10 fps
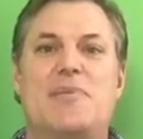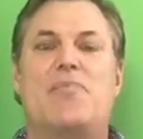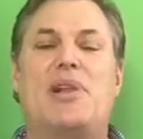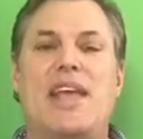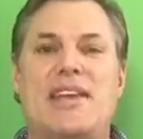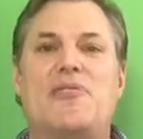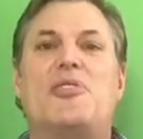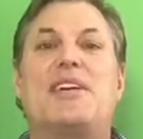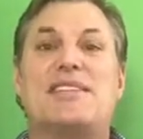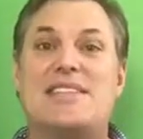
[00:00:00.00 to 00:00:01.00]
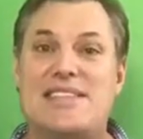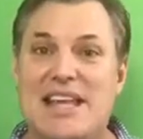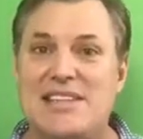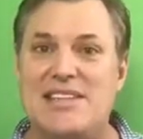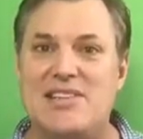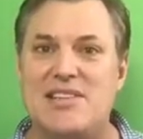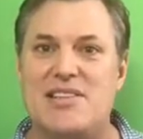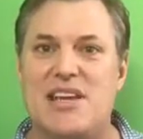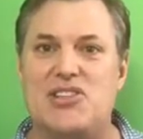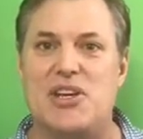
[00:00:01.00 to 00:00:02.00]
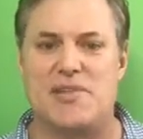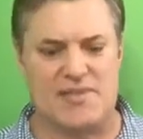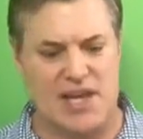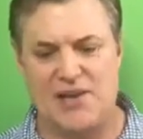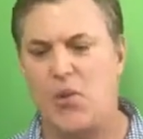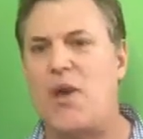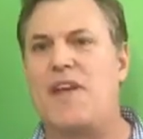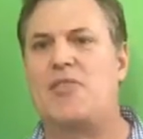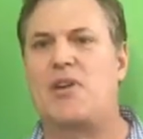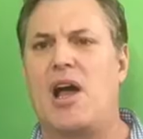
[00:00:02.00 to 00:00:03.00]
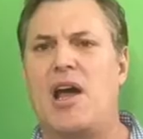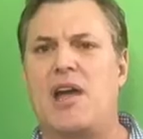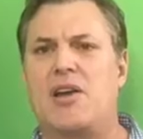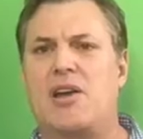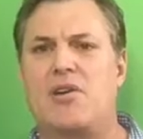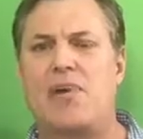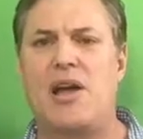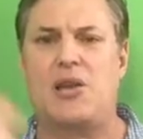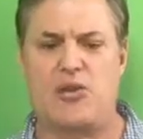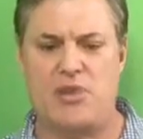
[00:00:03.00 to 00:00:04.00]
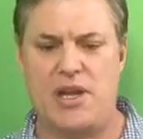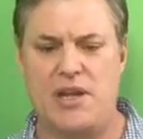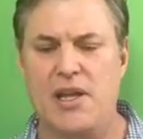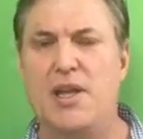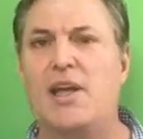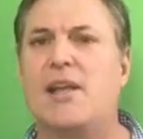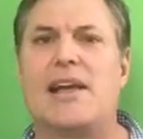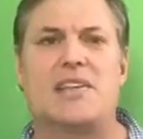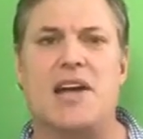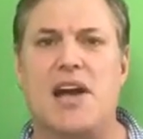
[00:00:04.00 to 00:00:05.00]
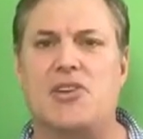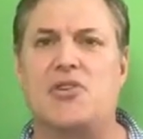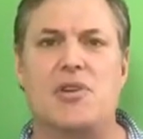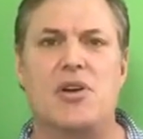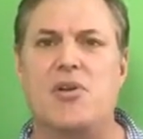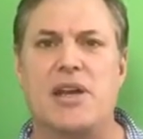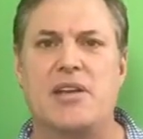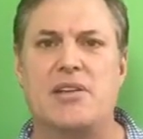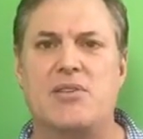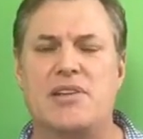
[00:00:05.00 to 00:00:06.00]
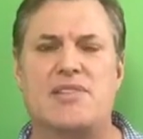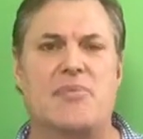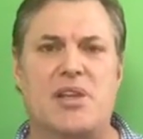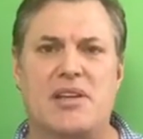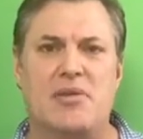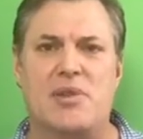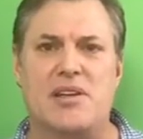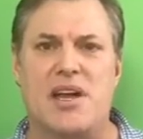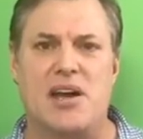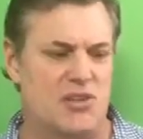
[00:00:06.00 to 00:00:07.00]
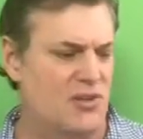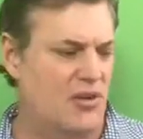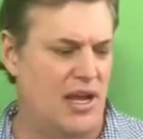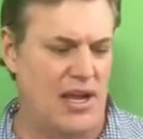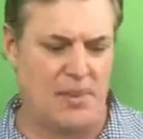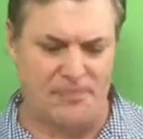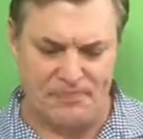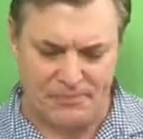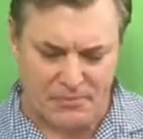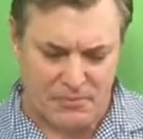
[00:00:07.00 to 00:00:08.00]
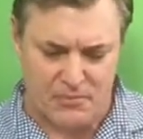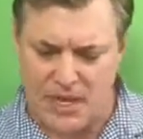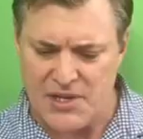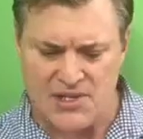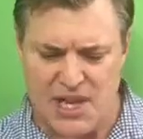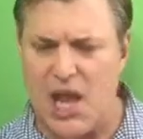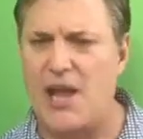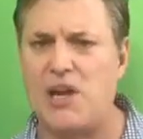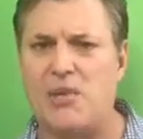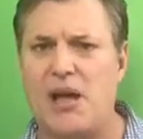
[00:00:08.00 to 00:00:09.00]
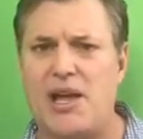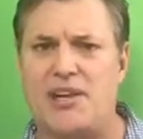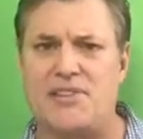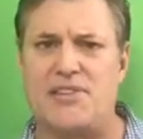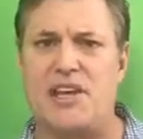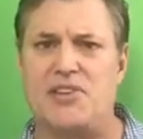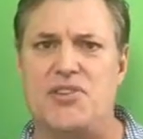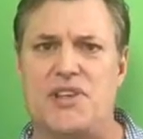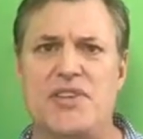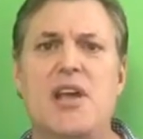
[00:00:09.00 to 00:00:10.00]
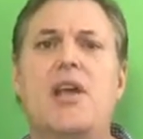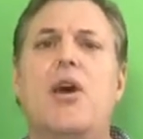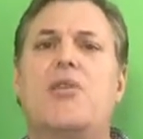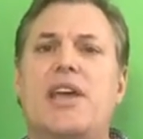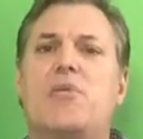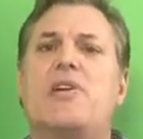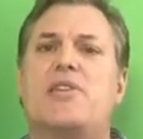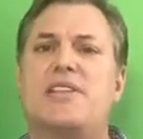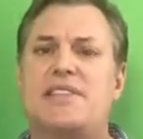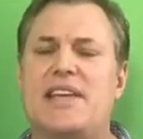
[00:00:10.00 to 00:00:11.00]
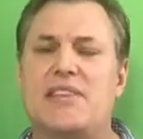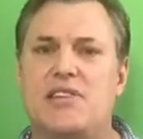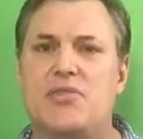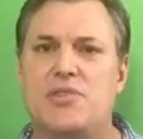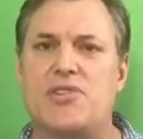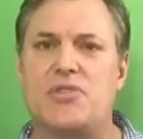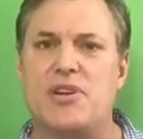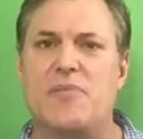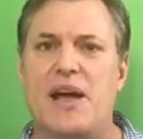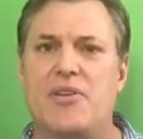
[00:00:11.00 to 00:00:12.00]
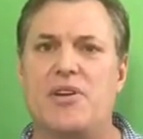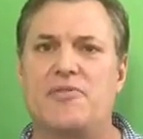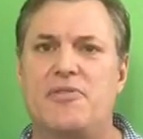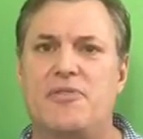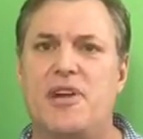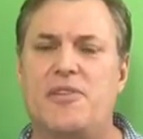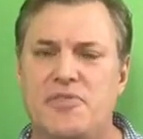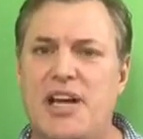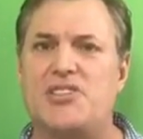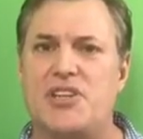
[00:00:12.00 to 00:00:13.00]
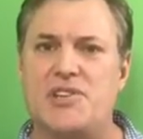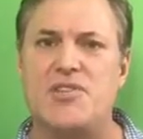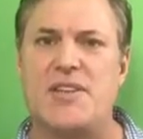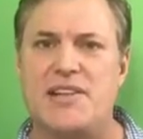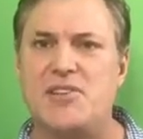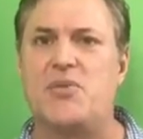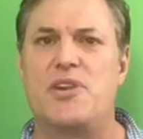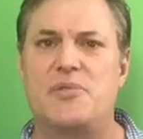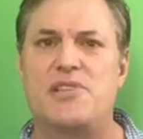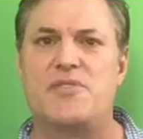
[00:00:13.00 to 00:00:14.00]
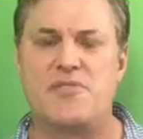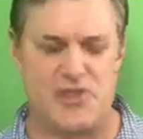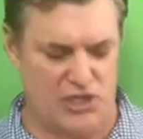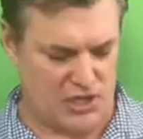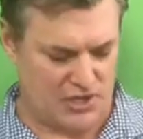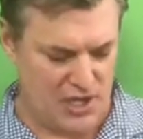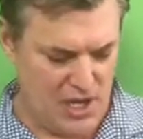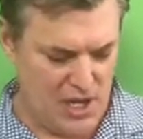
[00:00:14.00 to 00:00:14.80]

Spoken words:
plaintiff consented to the touching and signed a waiver, I hereby agree. Like a doctor, you go in and you get something done with a doctor, and you say, I hereby consent to this. Okay, we are consenting to a certain amount of touching, so that's going to be sufficient.